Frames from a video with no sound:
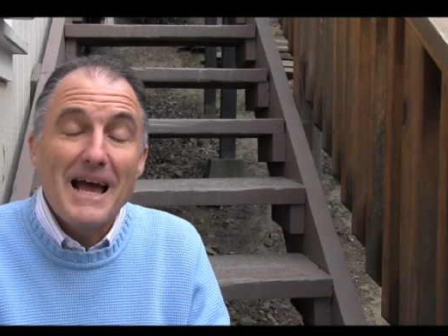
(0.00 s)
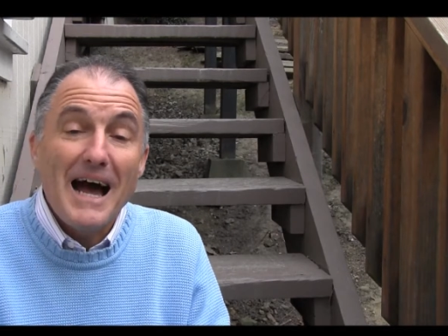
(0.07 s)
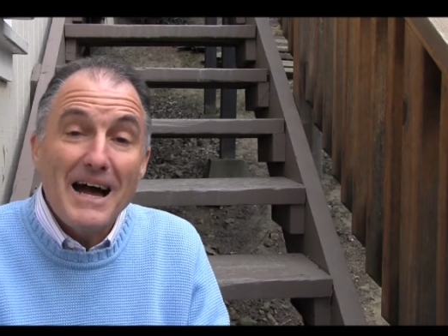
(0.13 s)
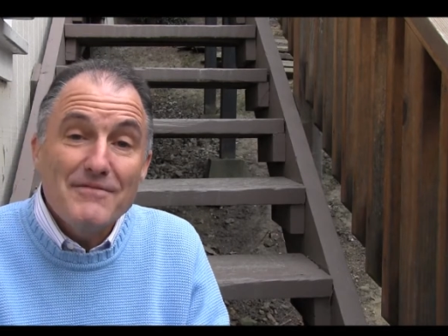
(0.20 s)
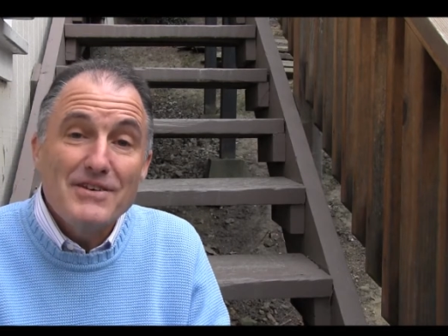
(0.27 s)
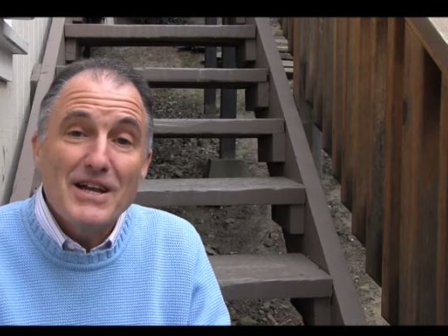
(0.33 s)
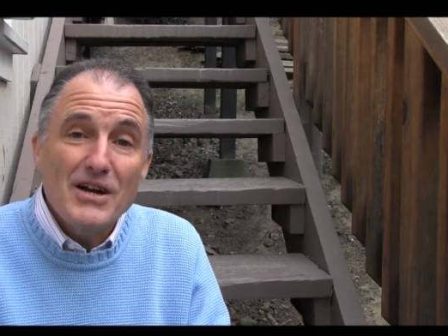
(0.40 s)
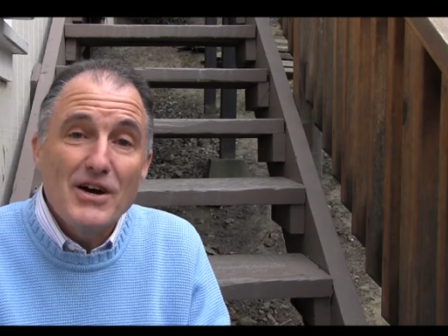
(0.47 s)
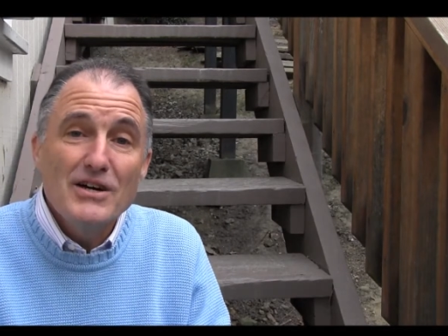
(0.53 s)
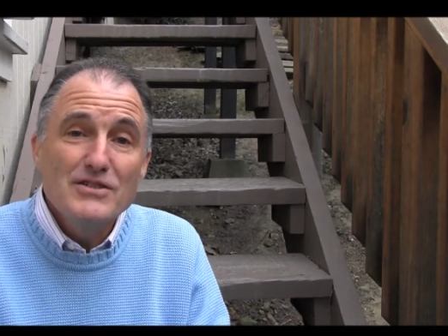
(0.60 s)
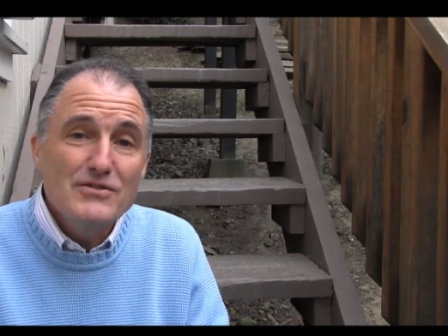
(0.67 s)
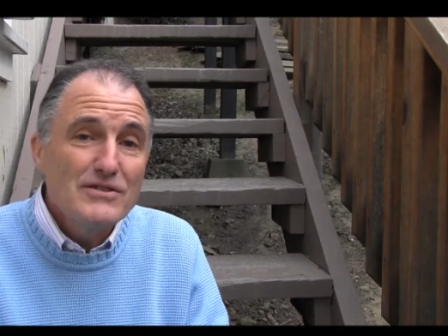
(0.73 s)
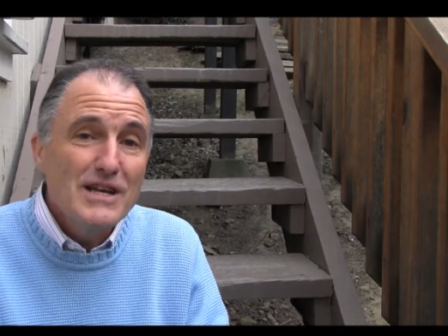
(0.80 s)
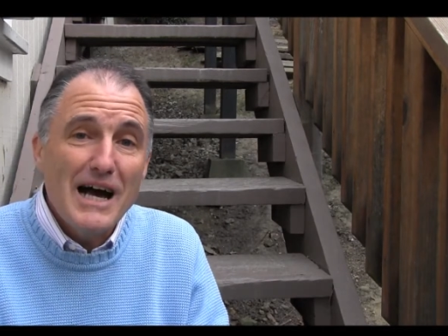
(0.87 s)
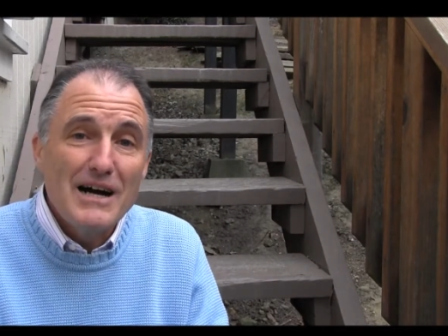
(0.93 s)
I've got
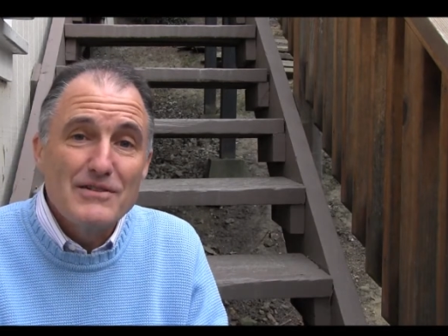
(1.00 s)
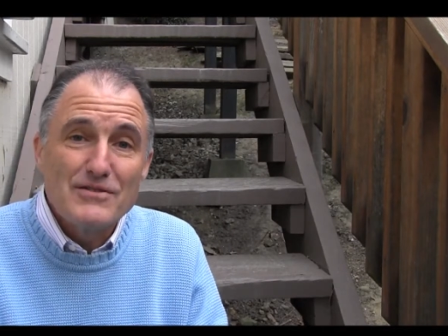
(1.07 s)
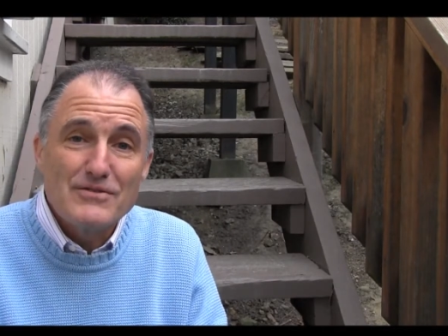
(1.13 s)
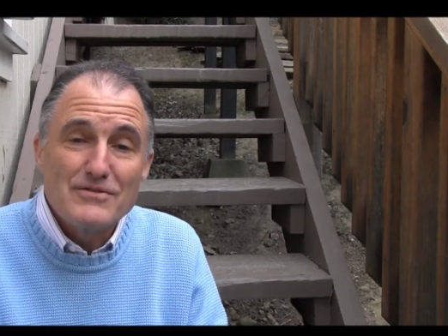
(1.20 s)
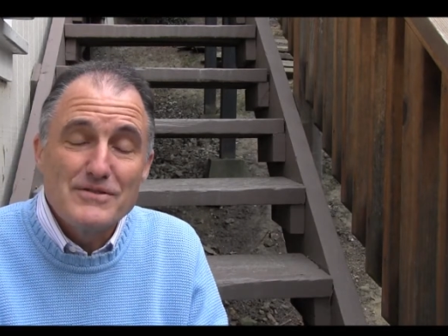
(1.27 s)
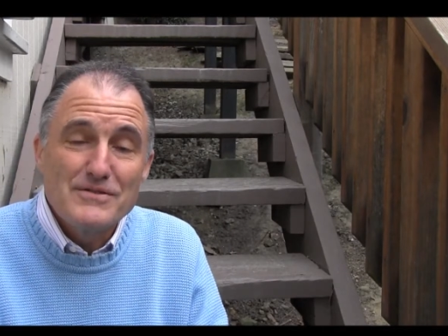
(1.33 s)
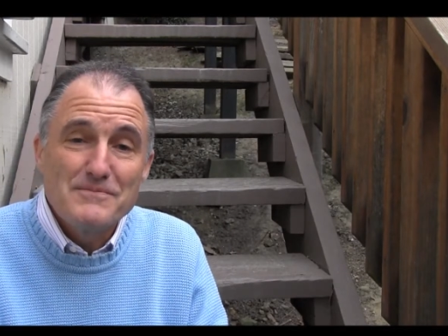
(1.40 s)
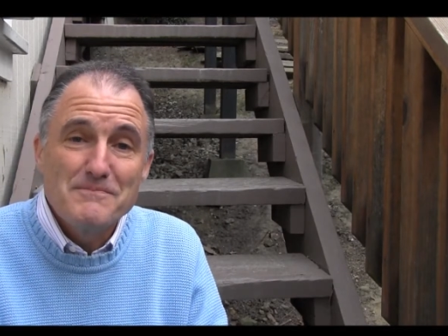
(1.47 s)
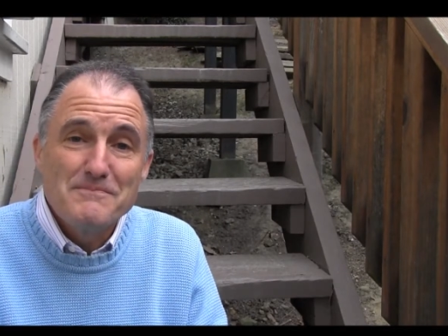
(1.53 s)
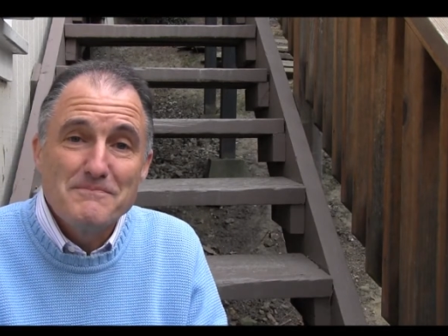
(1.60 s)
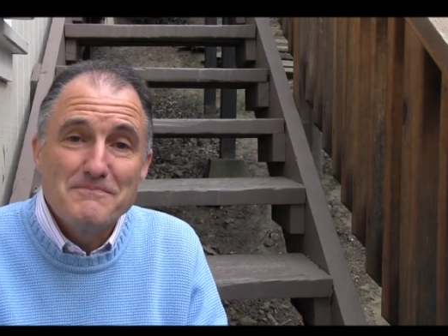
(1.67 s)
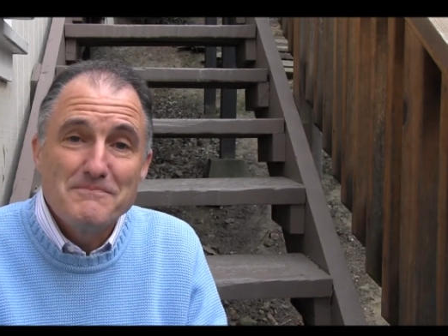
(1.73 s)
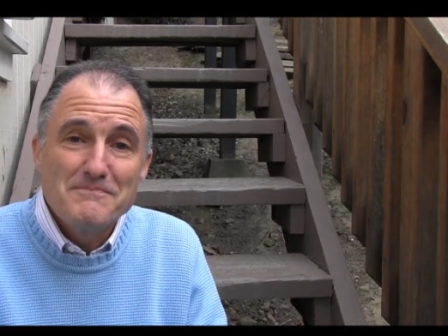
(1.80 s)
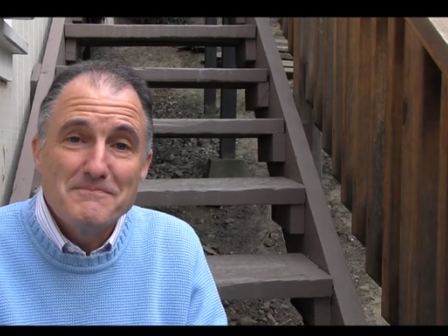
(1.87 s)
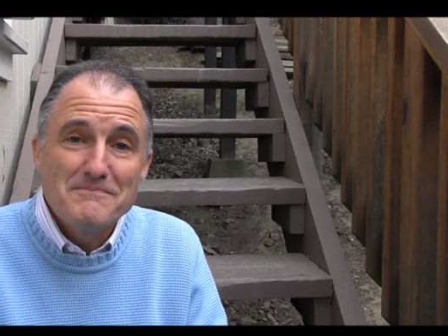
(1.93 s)

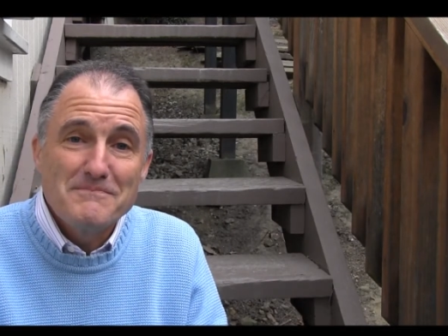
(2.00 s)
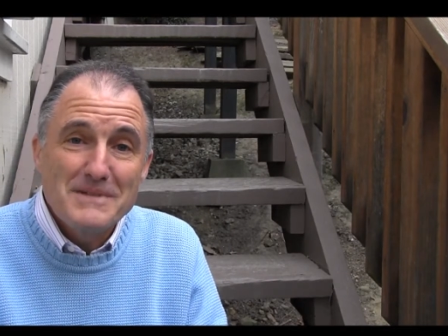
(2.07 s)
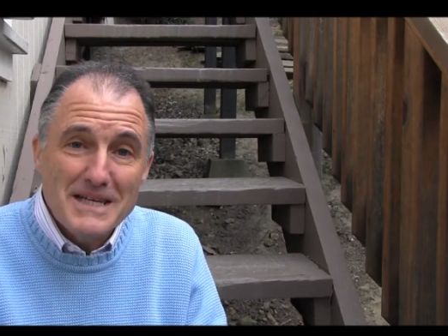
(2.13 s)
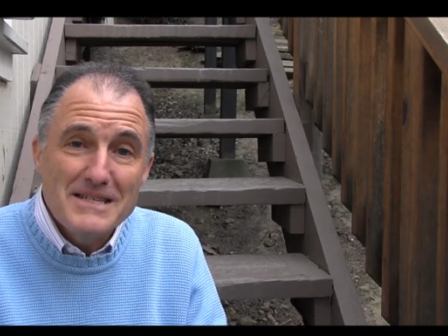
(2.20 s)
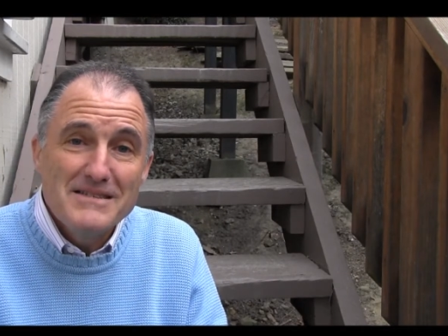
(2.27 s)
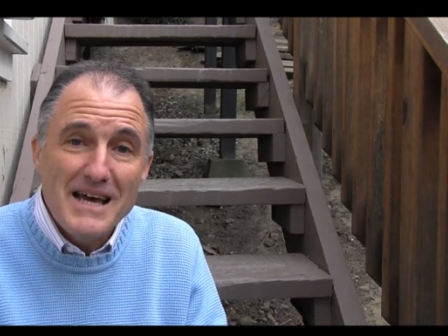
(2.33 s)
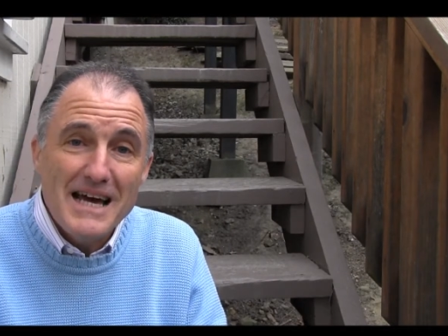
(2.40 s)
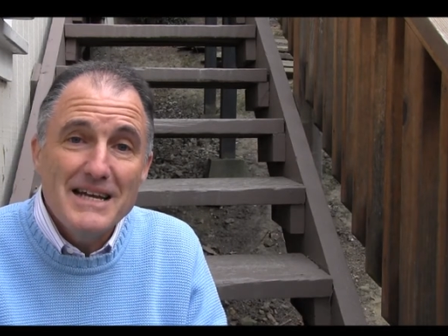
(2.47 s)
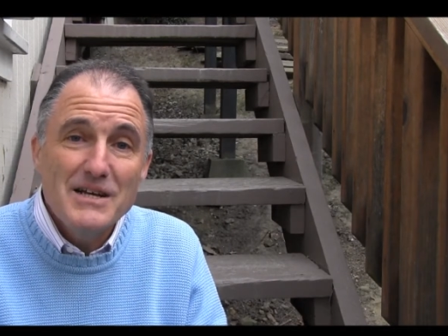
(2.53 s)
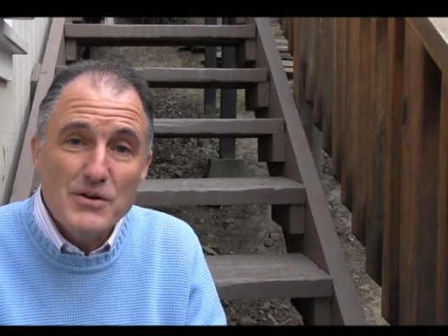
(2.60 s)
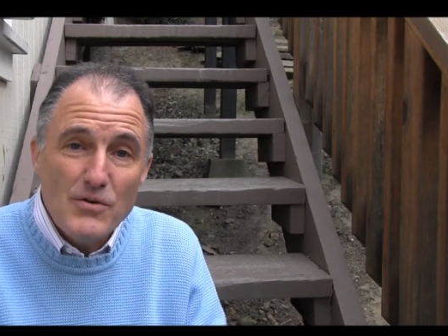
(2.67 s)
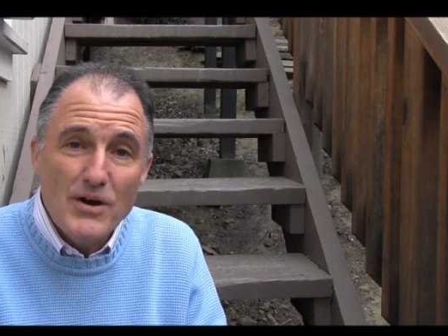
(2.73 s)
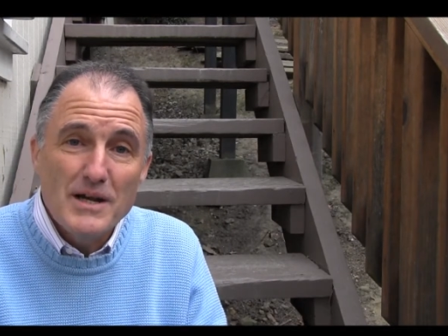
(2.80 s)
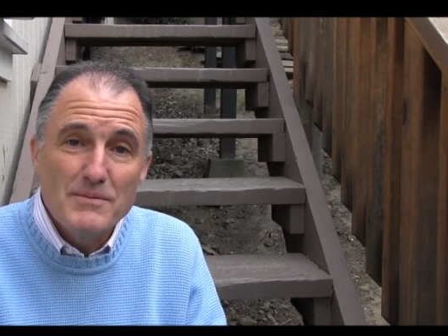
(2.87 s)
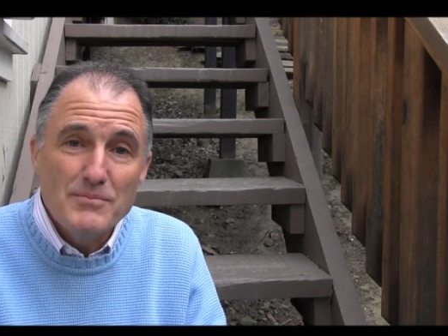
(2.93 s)
$100. Is that
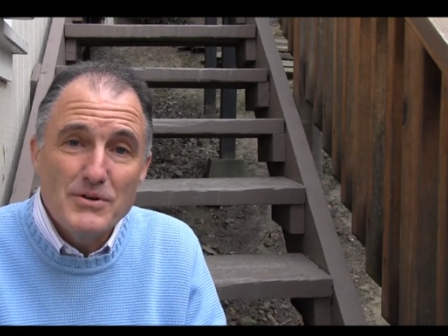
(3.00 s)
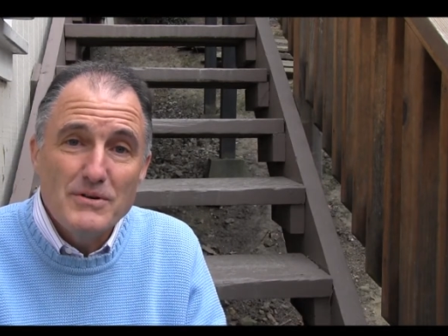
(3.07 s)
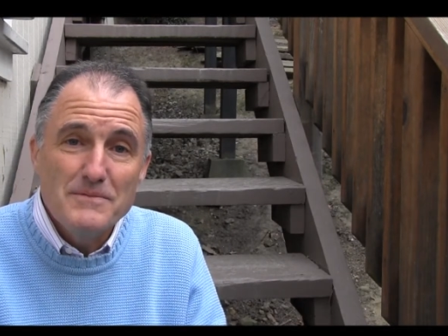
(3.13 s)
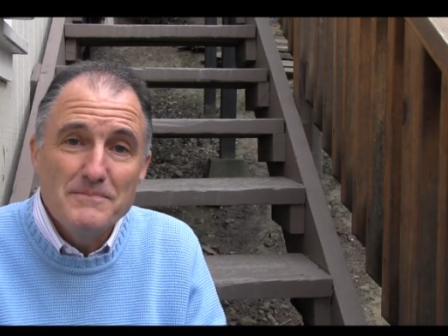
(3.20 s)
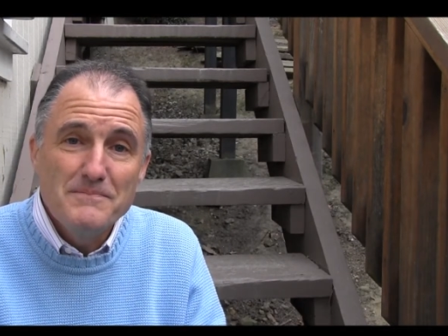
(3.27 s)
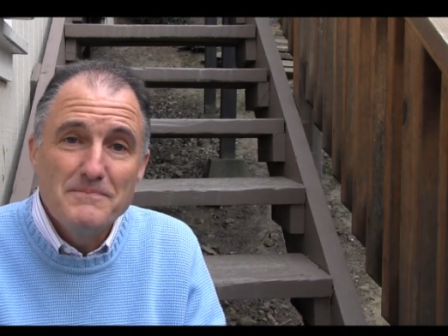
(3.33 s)
incredible?